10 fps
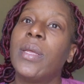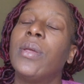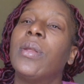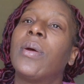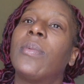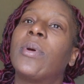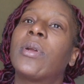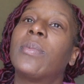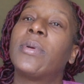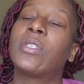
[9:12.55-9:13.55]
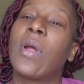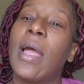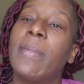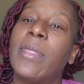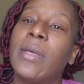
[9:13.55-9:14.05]
You know, we're going to
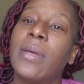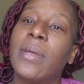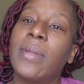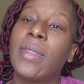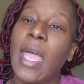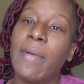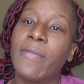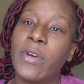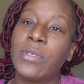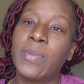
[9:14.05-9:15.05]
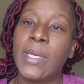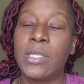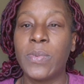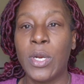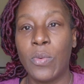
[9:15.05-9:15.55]
prescribe that first
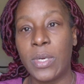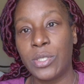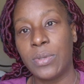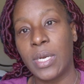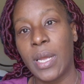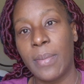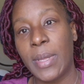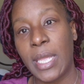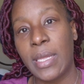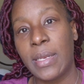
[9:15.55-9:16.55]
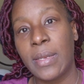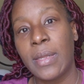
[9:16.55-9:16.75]
because we don't want you to come in